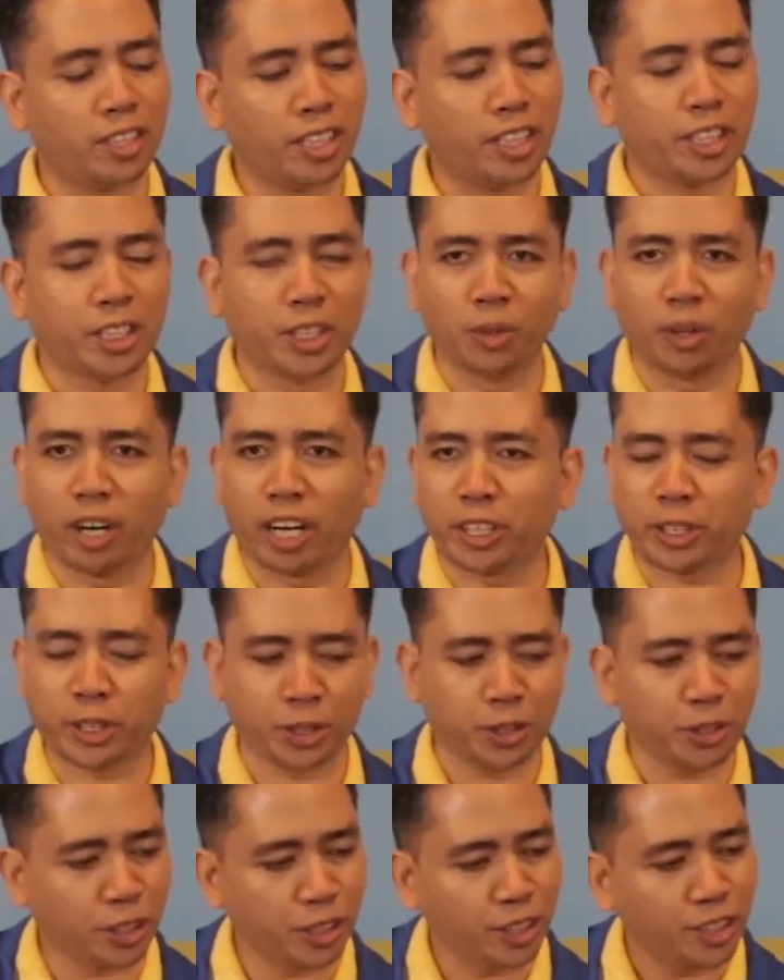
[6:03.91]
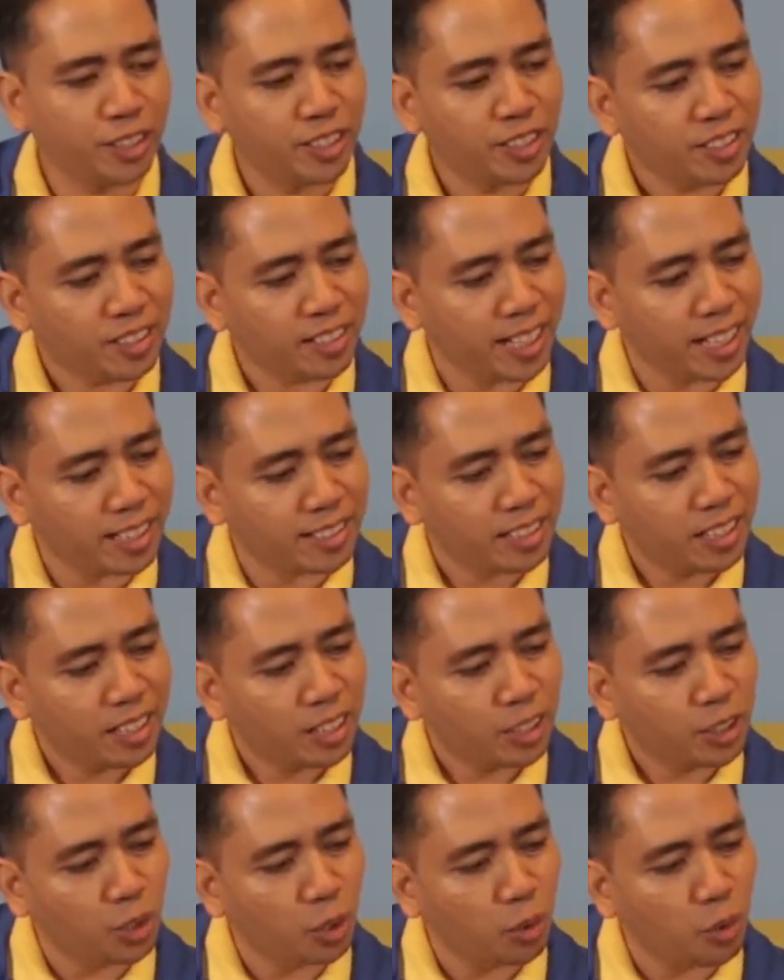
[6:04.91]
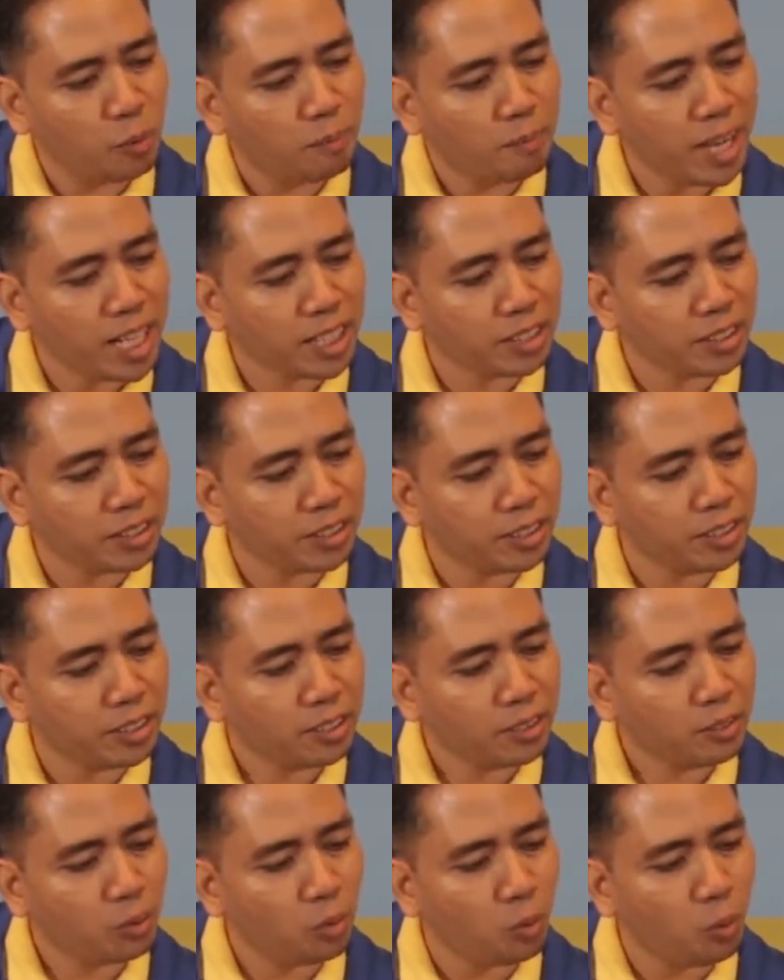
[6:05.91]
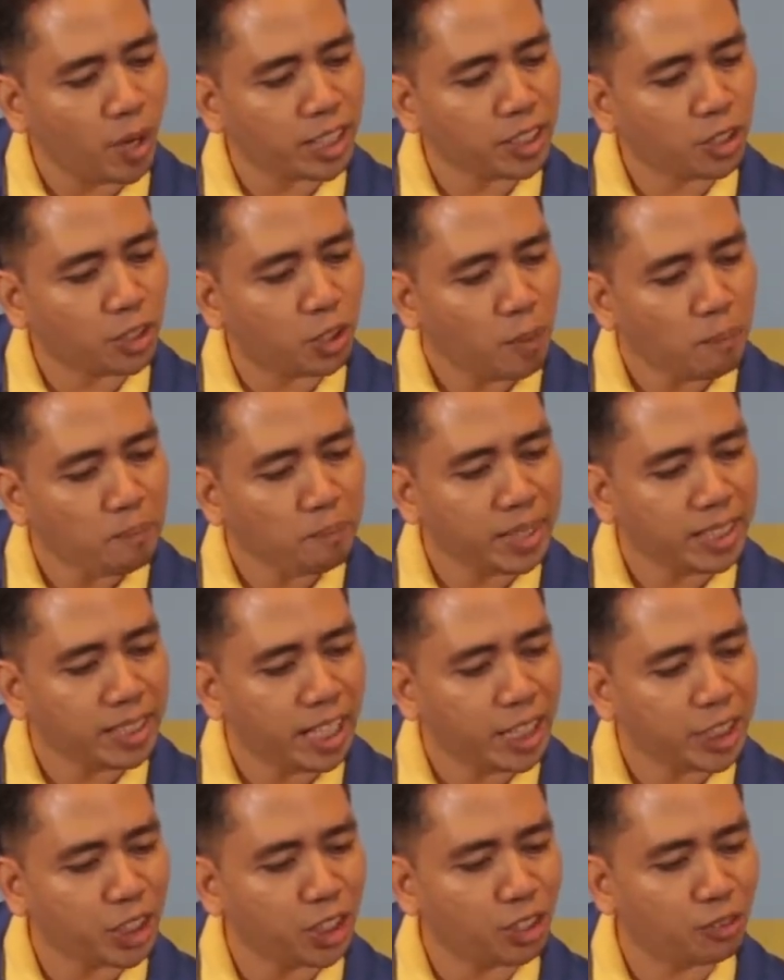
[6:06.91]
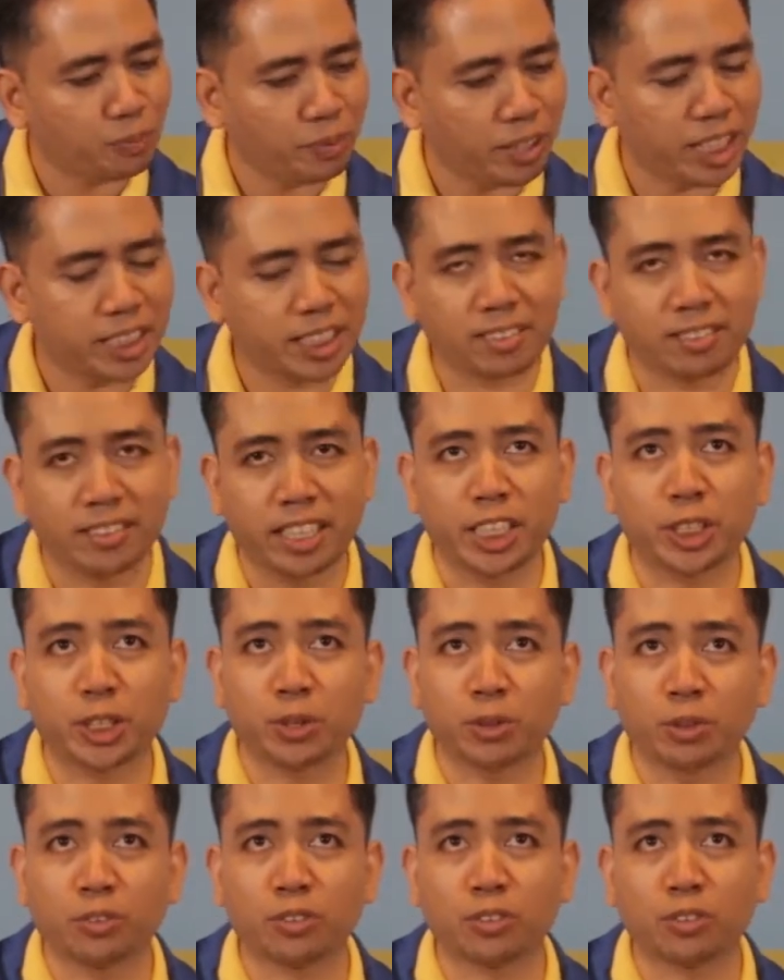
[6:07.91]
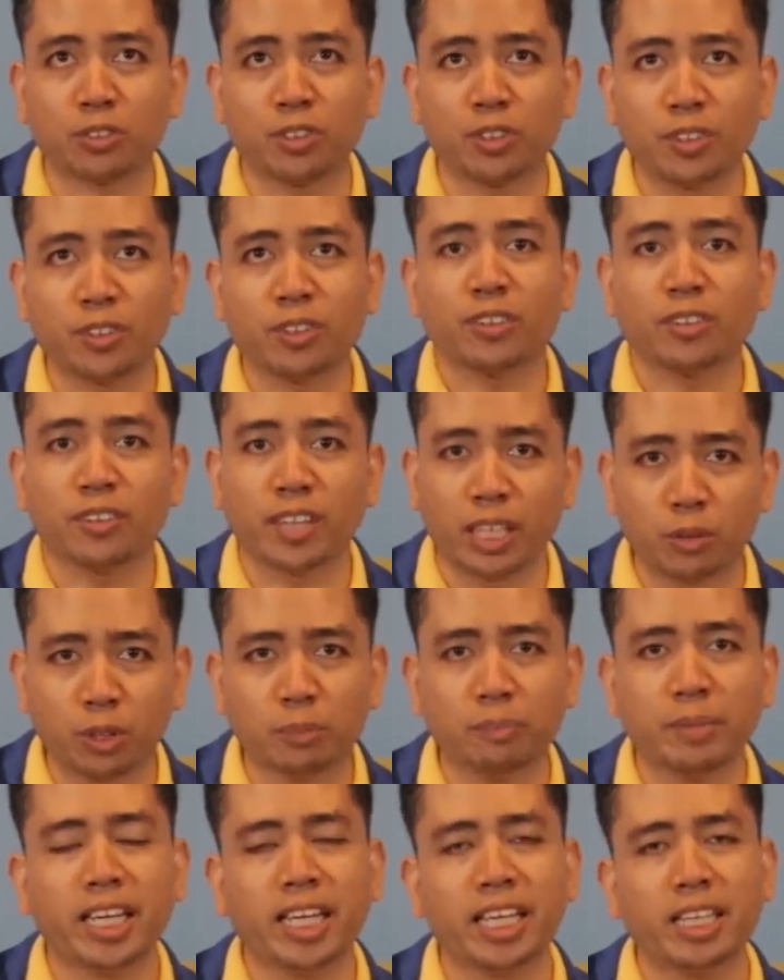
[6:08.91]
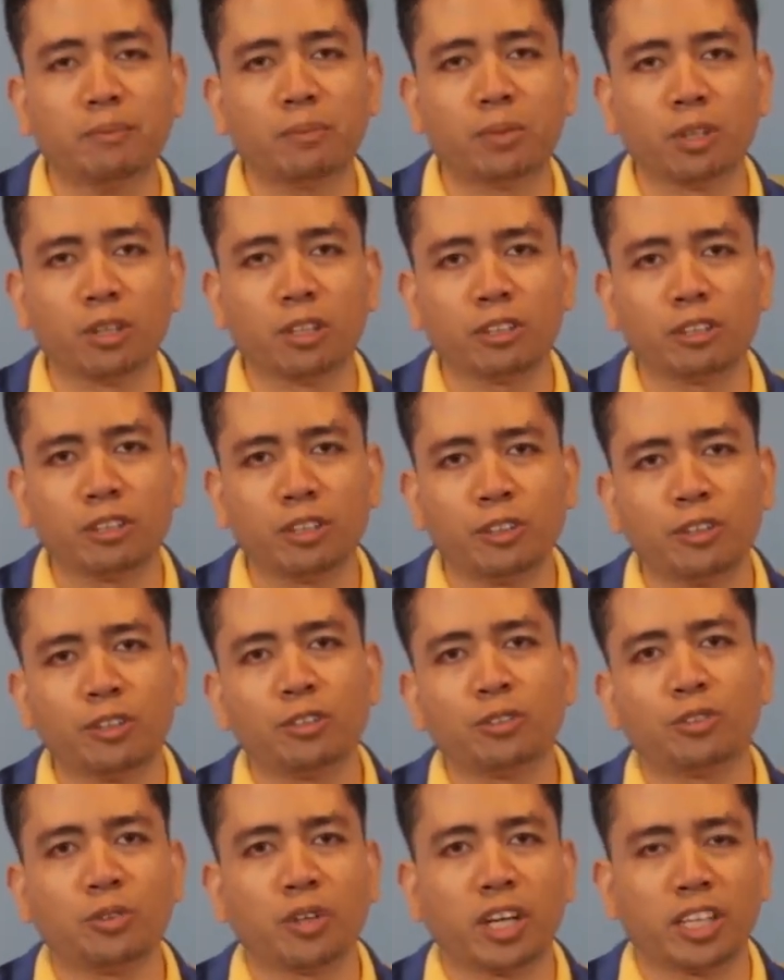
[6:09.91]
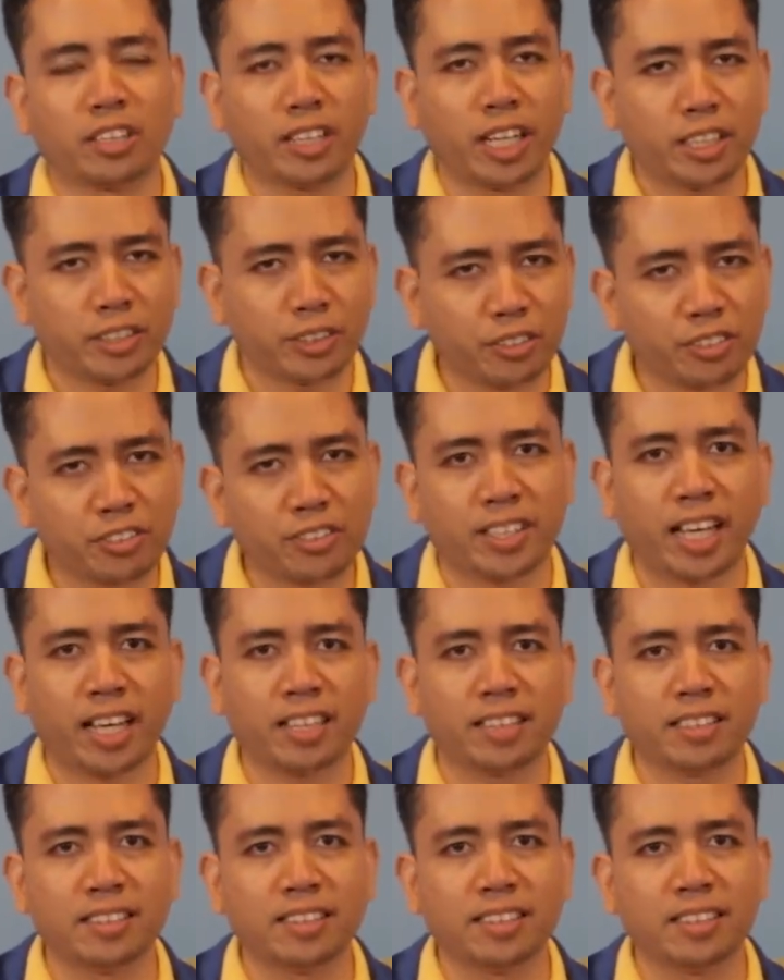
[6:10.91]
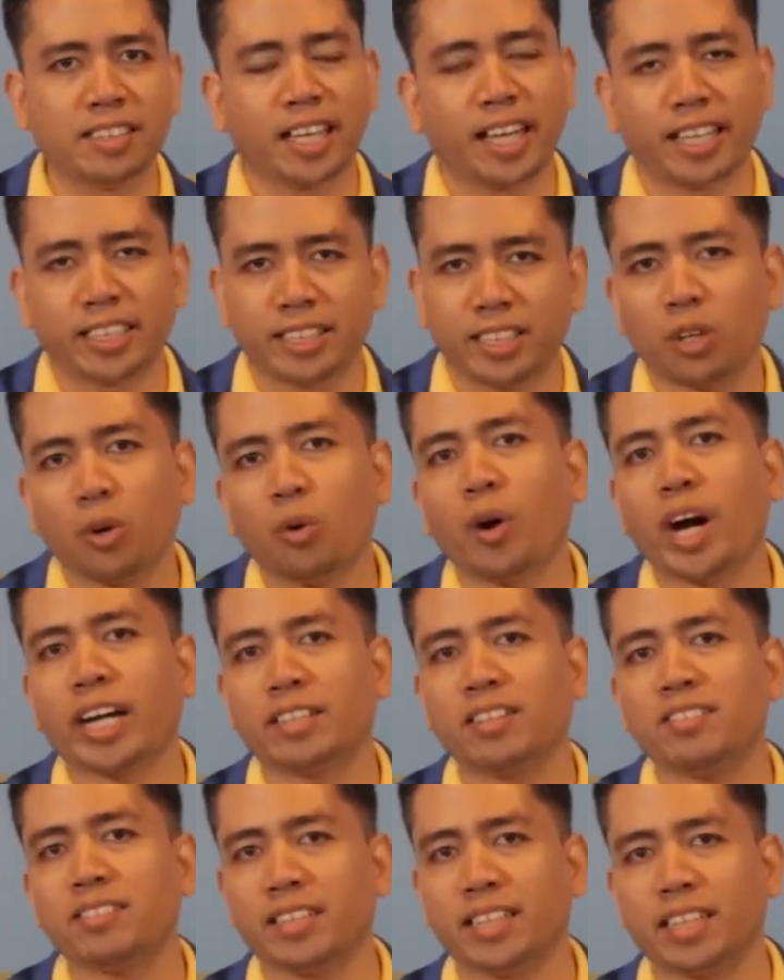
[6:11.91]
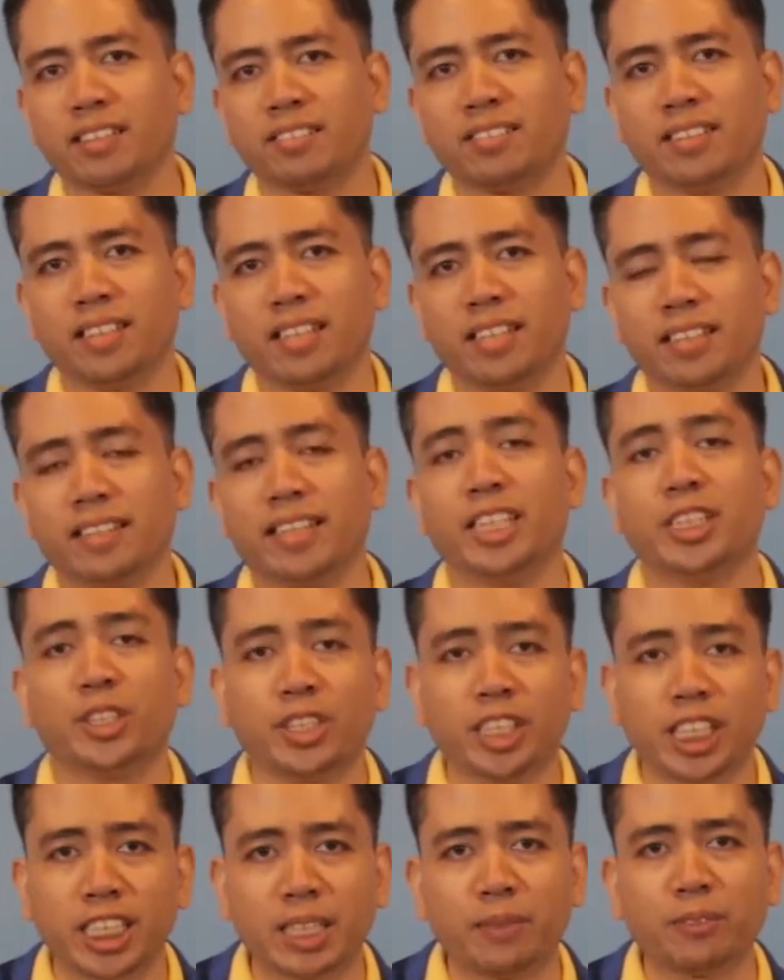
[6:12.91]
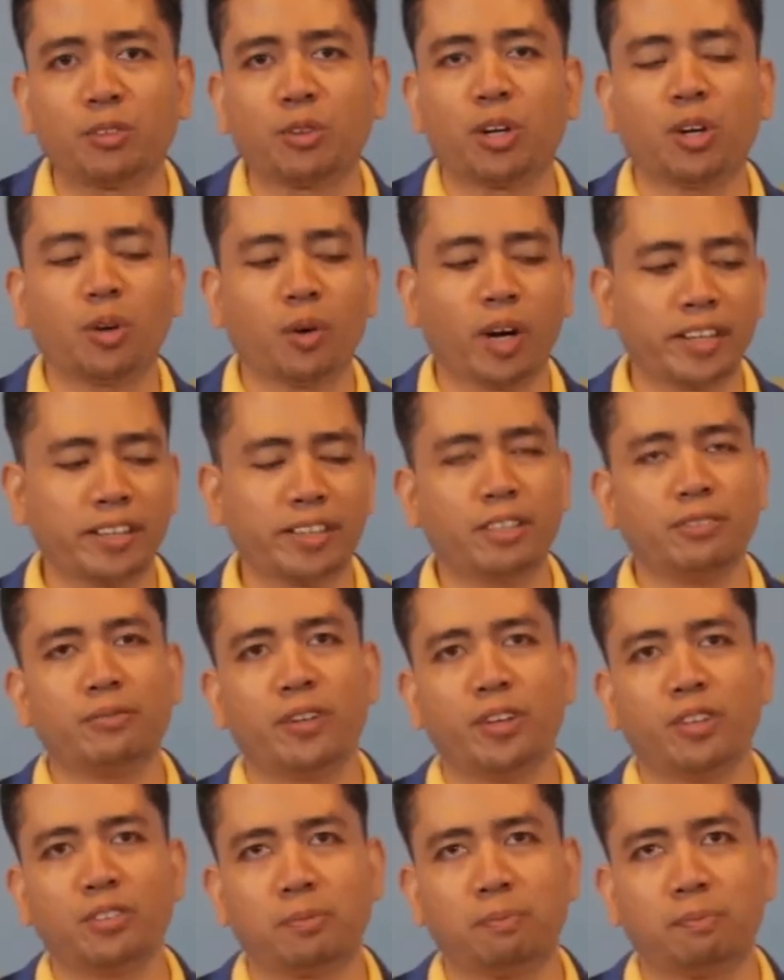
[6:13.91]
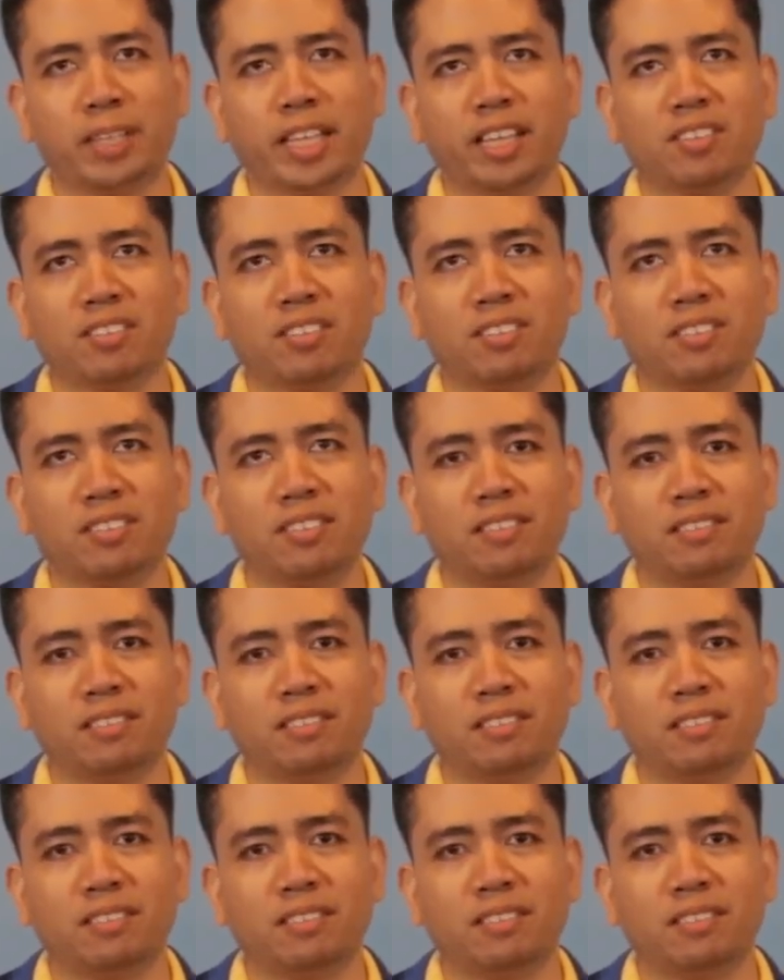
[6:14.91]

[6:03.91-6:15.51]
You are sure that no matter what combination of projects they choose, they would be able to understand and acquire the skills that you need them to acquire in the first place.